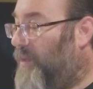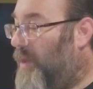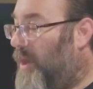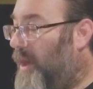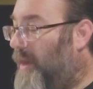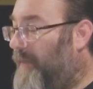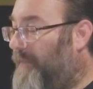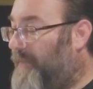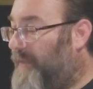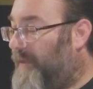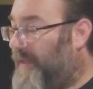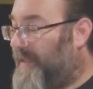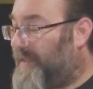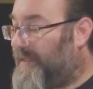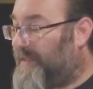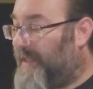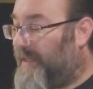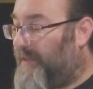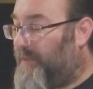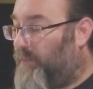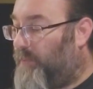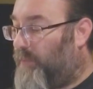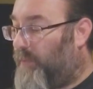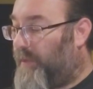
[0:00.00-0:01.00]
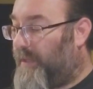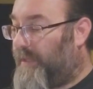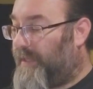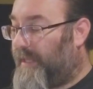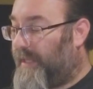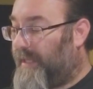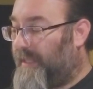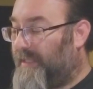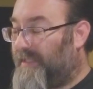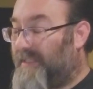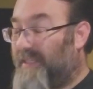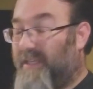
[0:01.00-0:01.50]
offer an extended warranty
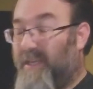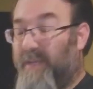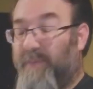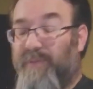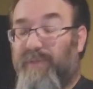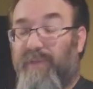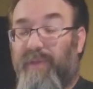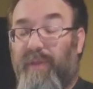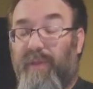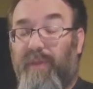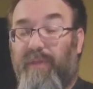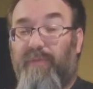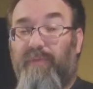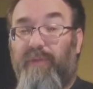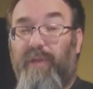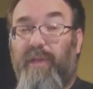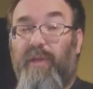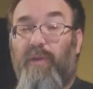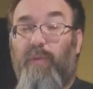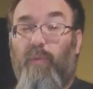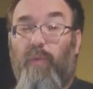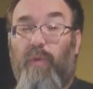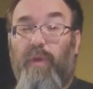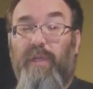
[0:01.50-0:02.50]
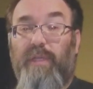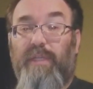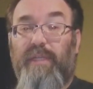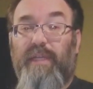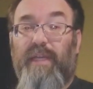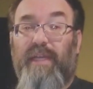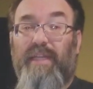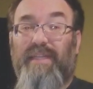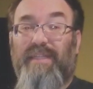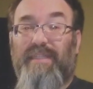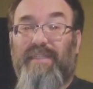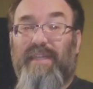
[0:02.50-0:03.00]
on this. It comes with a 3-year warranty
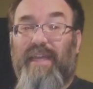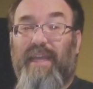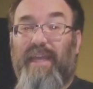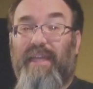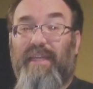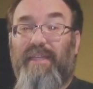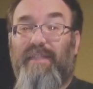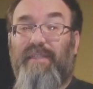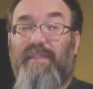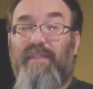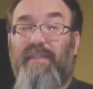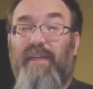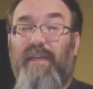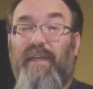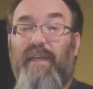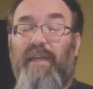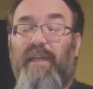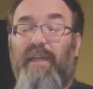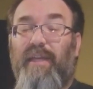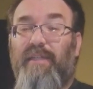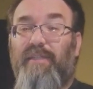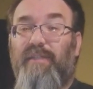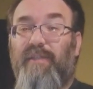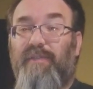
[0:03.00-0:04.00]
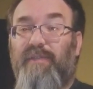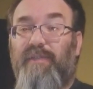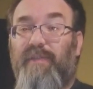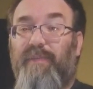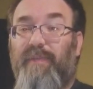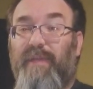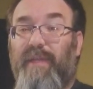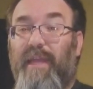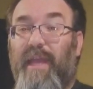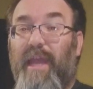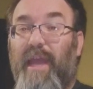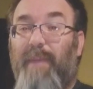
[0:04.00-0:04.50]
on this case. So if
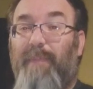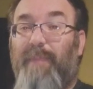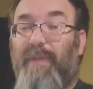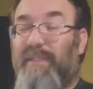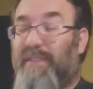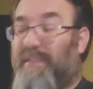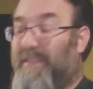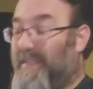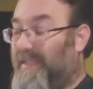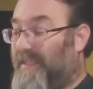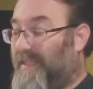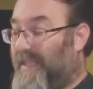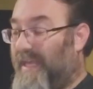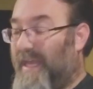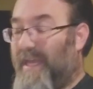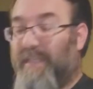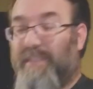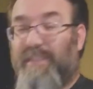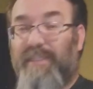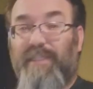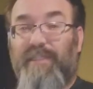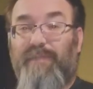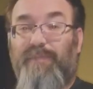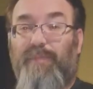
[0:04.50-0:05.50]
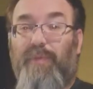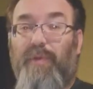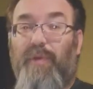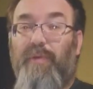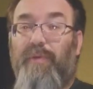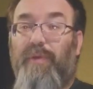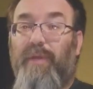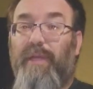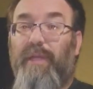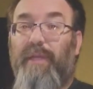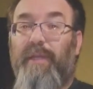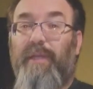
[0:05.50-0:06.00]
something happens, the glass gets
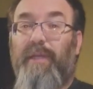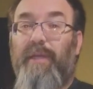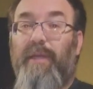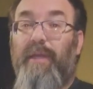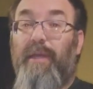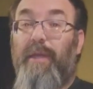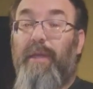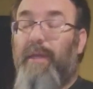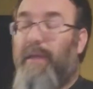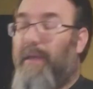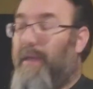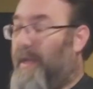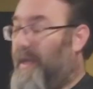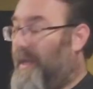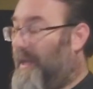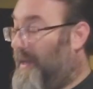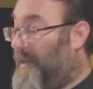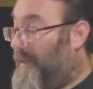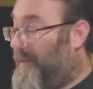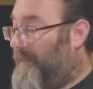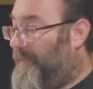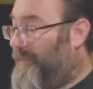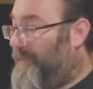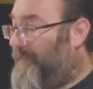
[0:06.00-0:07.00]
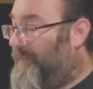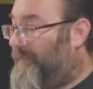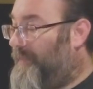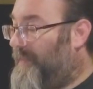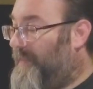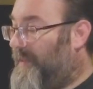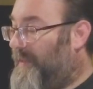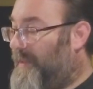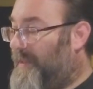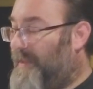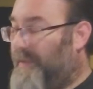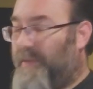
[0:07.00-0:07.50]
broken,
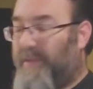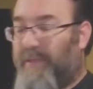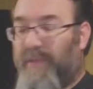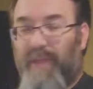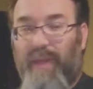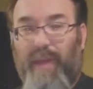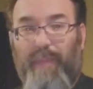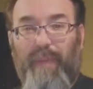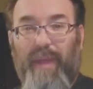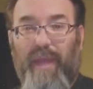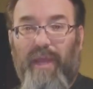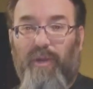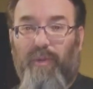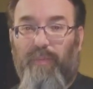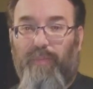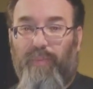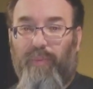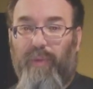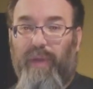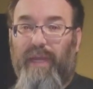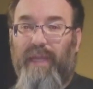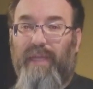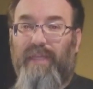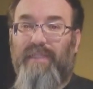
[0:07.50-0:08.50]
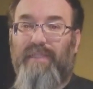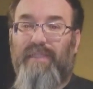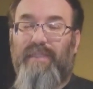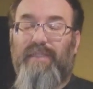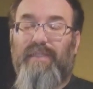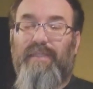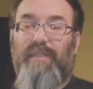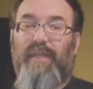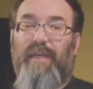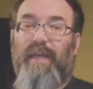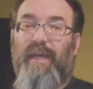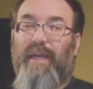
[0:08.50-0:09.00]
a panel breaks,
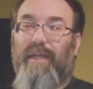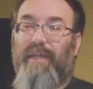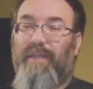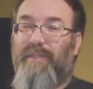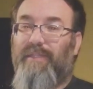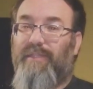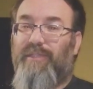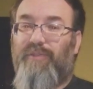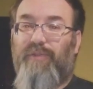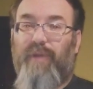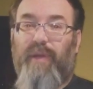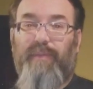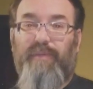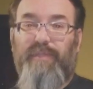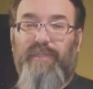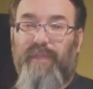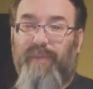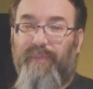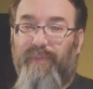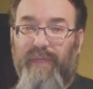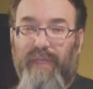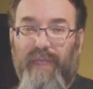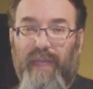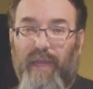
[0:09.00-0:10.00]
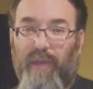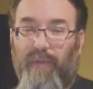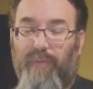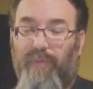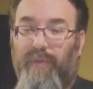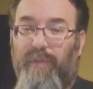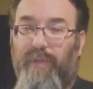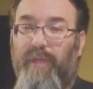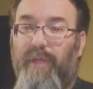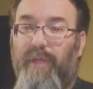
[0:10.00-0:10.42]
you strip something out,